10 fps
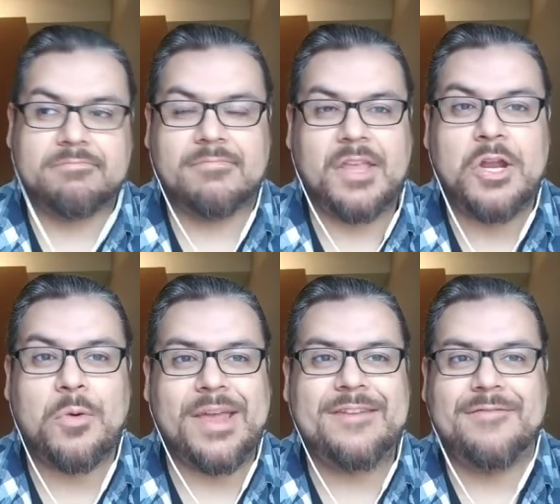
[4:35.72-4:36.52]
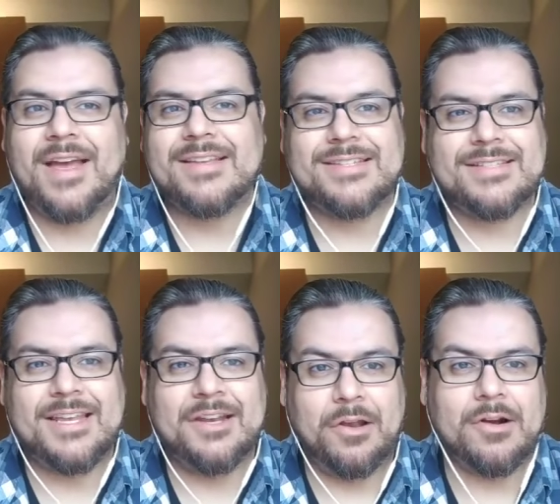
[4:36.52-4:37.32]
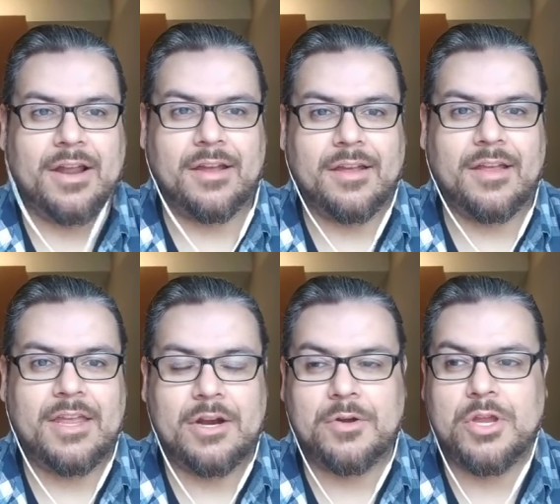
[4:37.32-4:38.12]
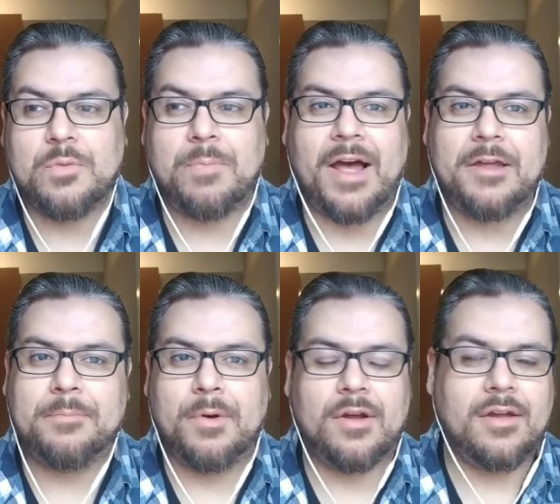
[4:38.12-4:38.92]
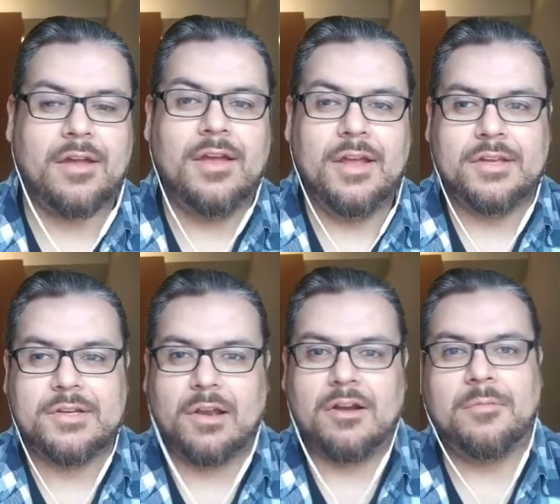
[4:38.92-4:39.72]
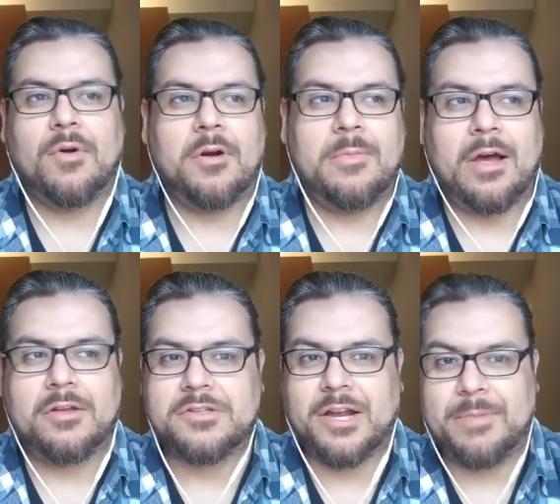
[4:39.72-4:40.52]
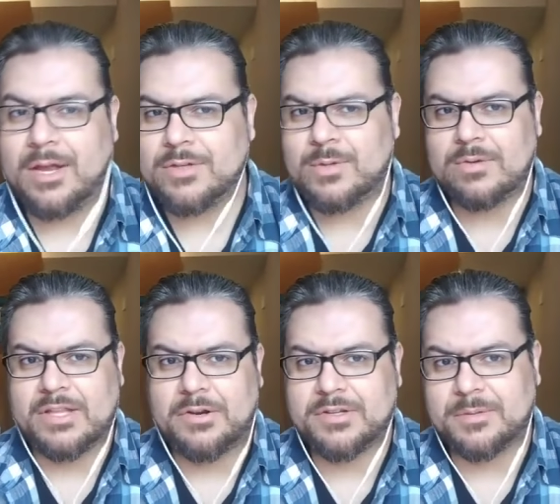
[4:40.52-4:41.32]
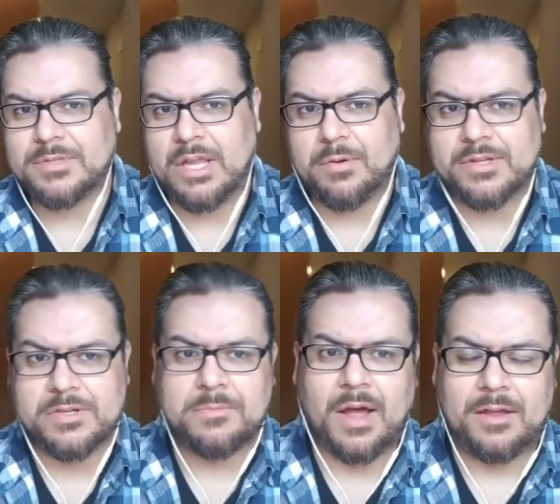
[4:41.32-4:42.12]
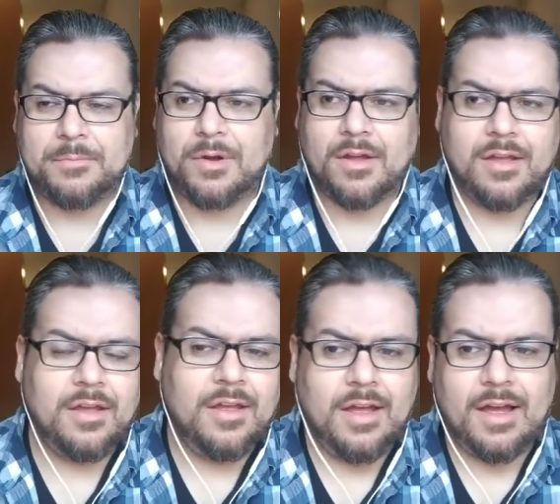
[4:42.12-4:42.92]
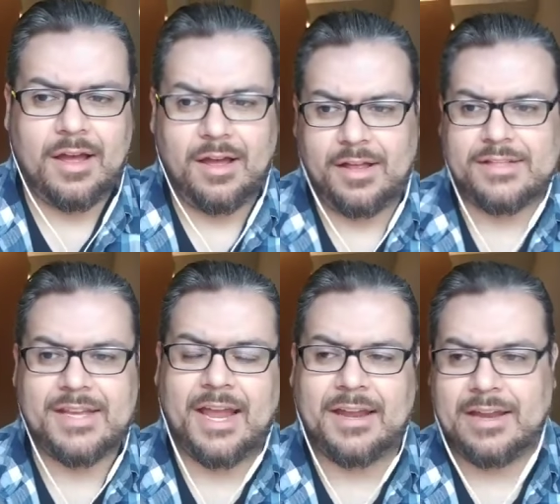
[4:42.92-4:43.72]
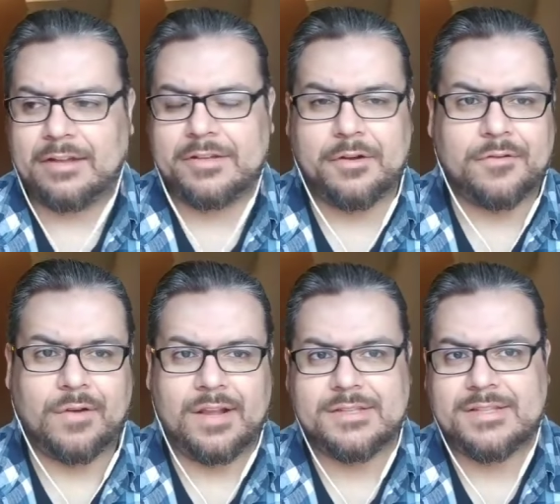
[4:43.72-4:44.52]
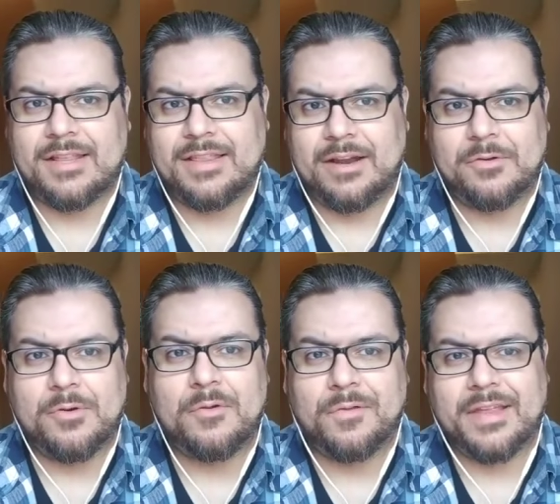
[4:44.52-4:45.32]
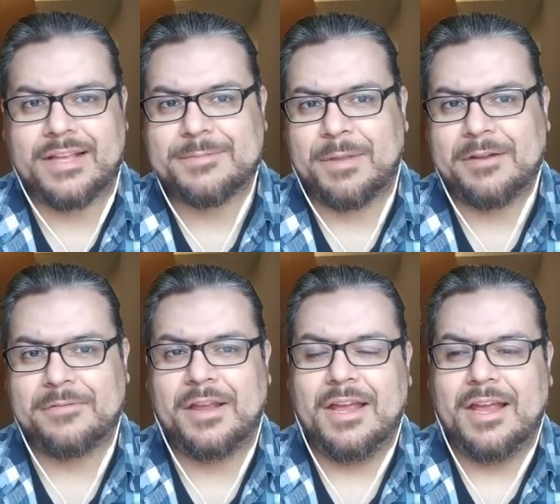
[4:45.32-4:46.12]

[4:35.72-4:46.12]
you know, invest in learning. You know, you buy a book to learn more about John Maxwell's leadership secrets. You buy a book Uh, to hand out to your friends that, that'll hopefully explain